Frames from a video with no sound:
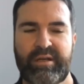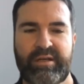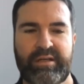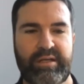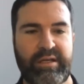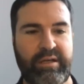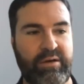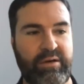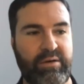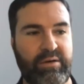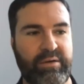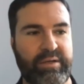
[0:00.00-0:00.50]

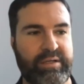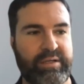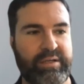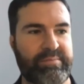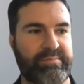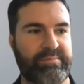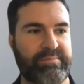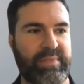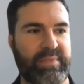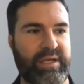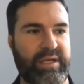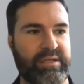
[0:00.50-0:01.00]

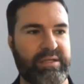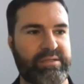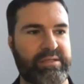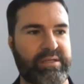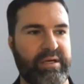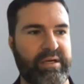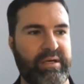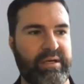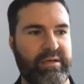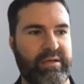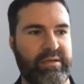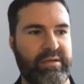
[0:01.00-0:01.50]

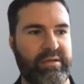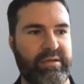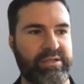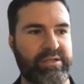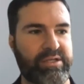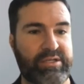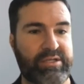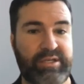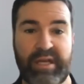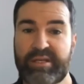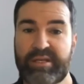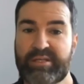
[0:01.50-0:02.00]
it
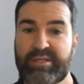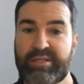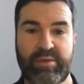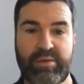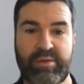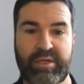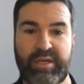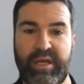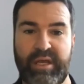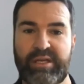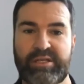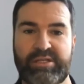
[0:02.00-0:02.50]
just takes
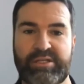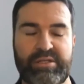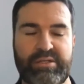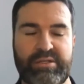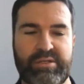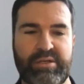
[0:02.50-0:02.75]
communication,